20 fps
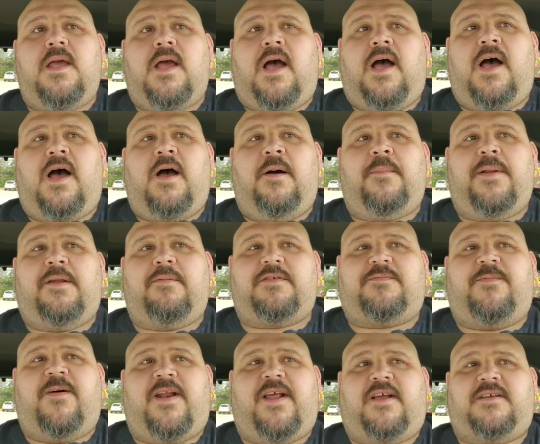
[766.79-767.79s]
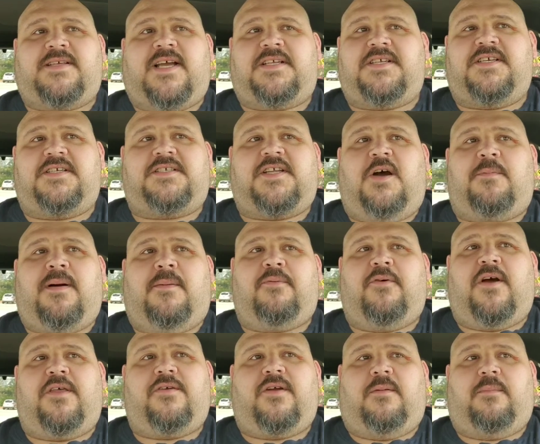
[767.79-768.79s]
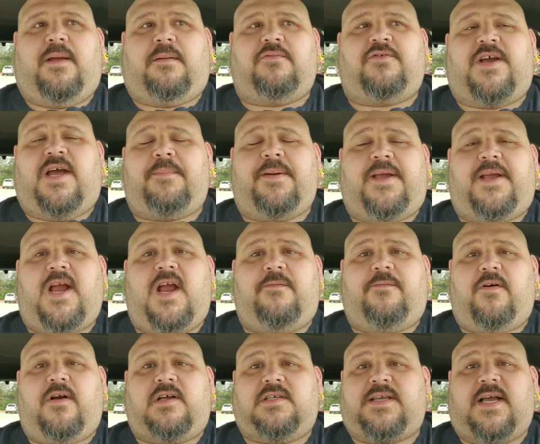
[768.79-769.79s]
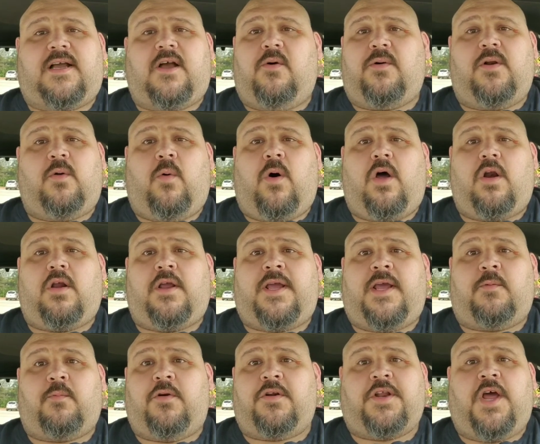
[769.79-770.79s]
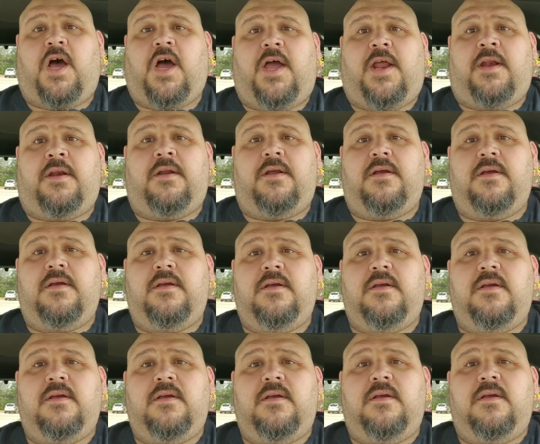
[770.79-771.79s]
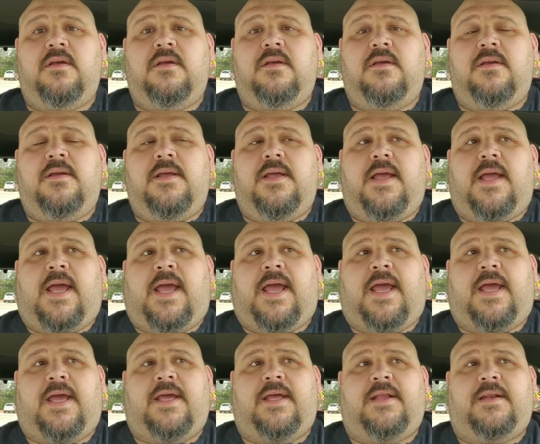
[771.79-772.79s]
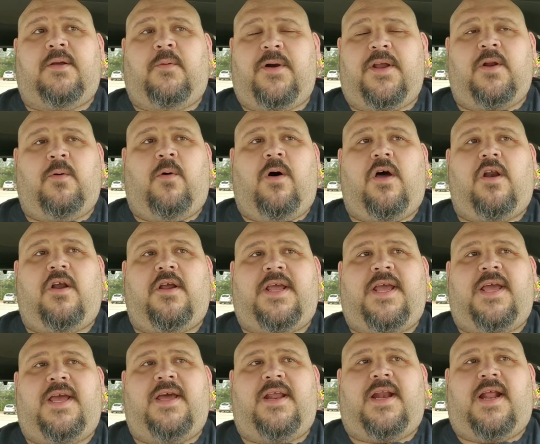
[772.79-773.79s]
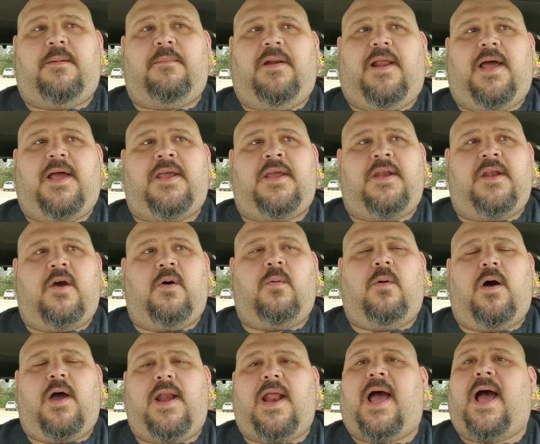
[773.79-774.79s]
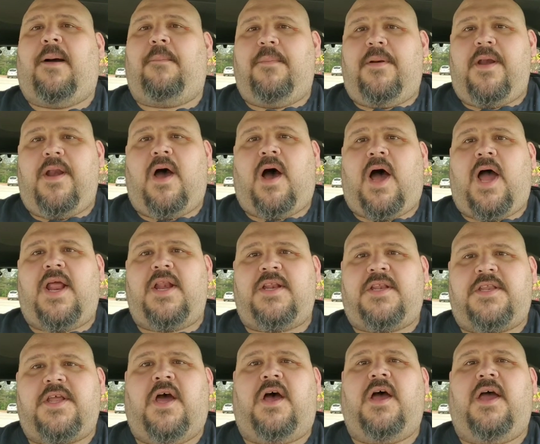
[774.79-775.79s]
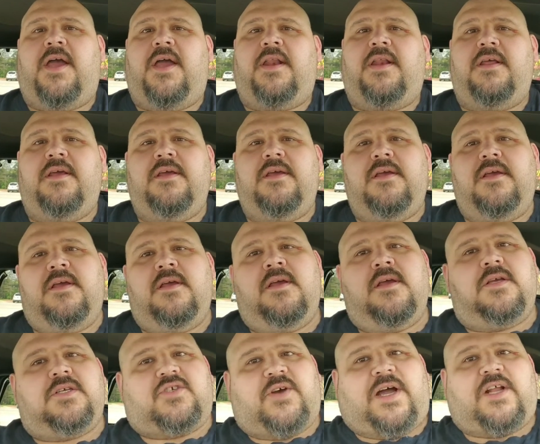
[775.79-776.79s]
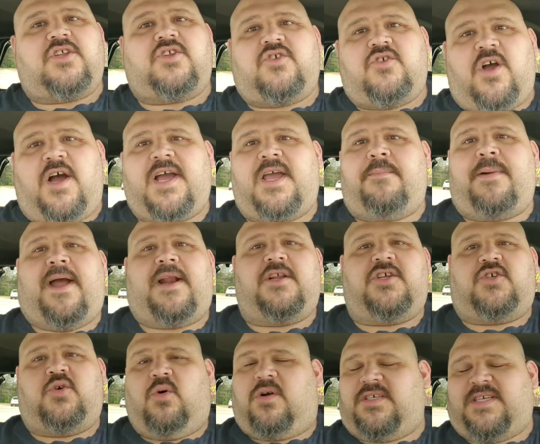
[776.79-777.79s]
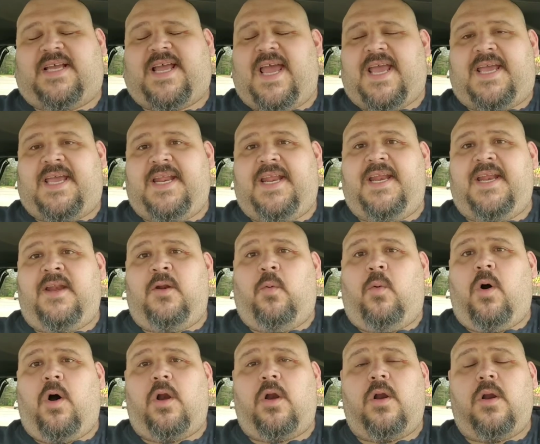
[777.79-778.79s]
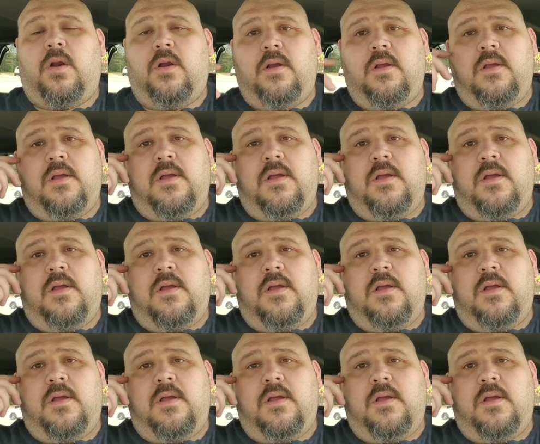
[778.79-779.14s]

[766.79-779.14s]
Um, and it was funny because I just told my brother, I'm like, try to be careful because I go in the water again, we're done. And I went in the water again, and I'm like, you know what? I'm not done. So I drug it back to shore because I can't get it in the water.